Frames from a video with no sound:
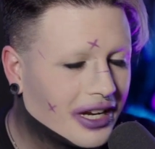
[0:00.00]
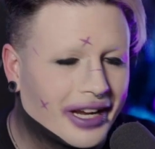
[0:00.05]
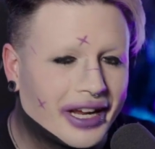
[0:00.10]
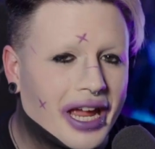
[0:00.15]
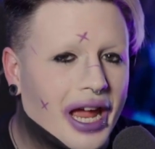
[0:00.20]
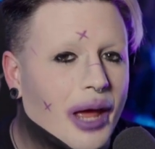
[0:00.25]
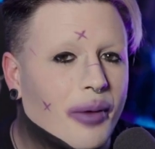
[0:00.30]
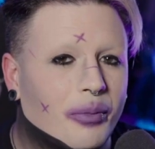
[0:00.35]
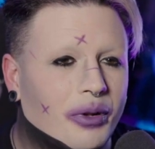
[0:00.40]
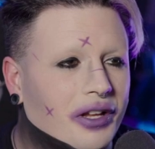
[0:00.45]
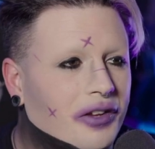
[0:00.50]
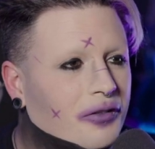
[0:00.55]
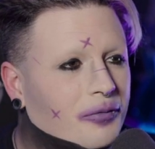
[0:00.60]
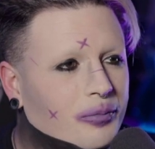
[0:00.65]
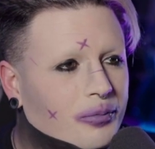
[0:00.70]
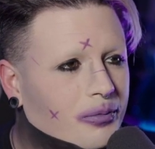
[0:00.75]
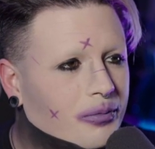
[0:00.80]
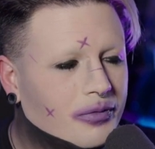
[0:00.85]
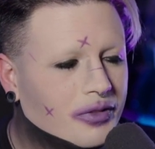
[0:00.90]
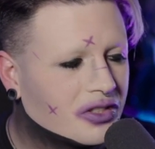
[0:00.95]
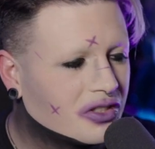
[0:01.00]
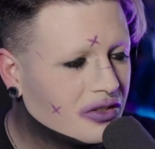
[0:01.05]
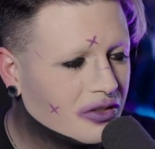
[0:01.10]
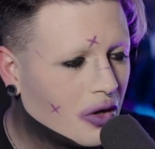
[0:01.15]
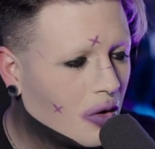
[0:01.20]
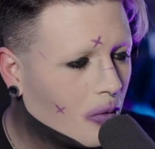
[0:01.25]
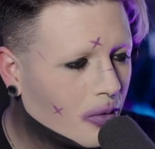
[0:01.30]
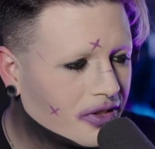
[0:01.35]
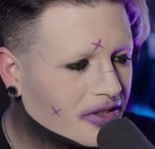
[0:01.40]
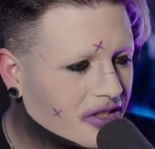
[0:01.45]
I can't believe
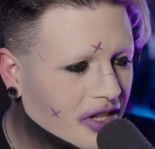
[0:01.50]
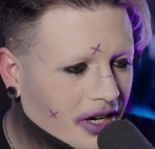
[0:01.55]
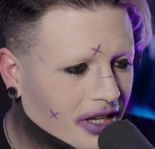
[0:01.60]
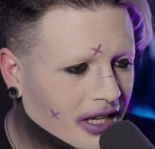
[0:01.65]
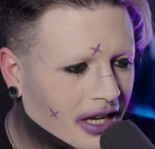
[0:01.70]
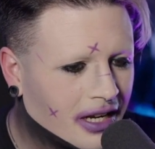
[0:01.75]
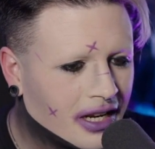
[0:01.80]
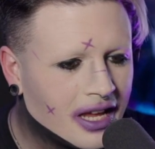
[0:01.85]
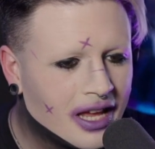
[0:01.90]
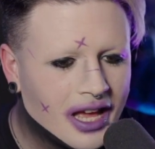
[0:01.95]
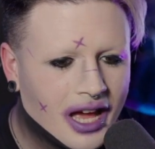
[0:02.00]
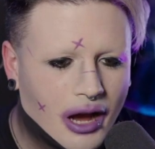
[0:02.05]
no one's done it yet.